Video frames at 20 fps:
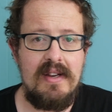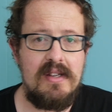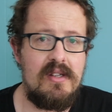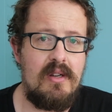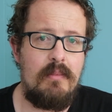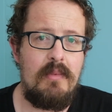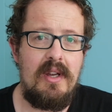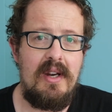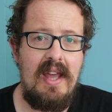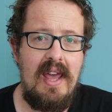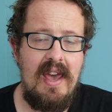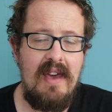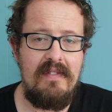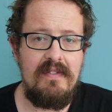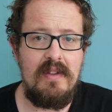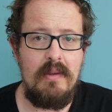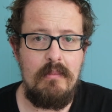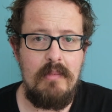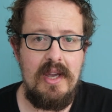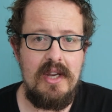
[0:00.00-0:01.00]
So I'm going to have
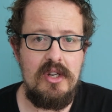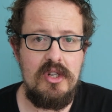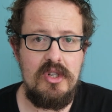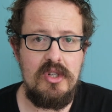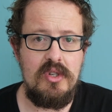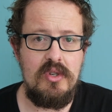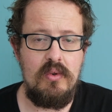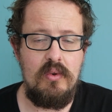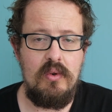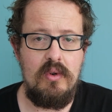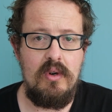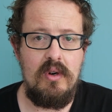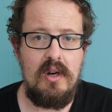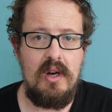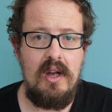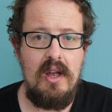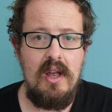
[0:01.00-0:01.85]
to make sure